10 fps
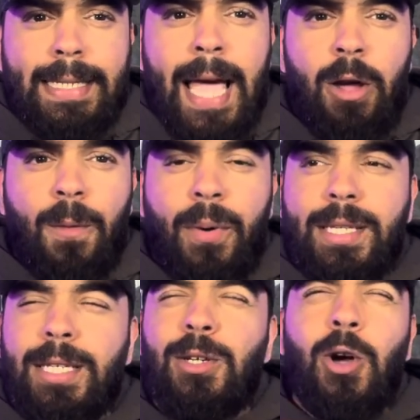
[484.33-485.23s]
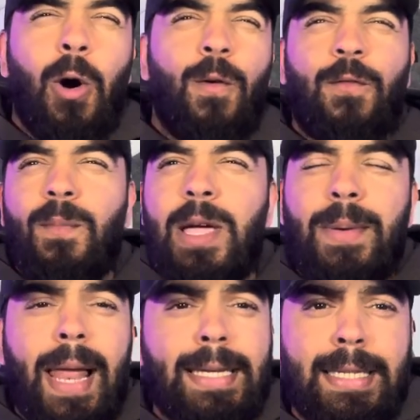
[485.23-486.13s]
counter pressing go from
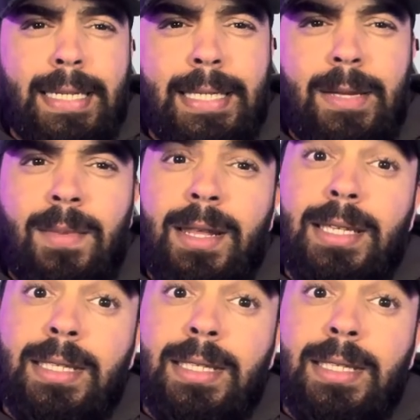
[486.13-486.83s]
maybe like 60 minutes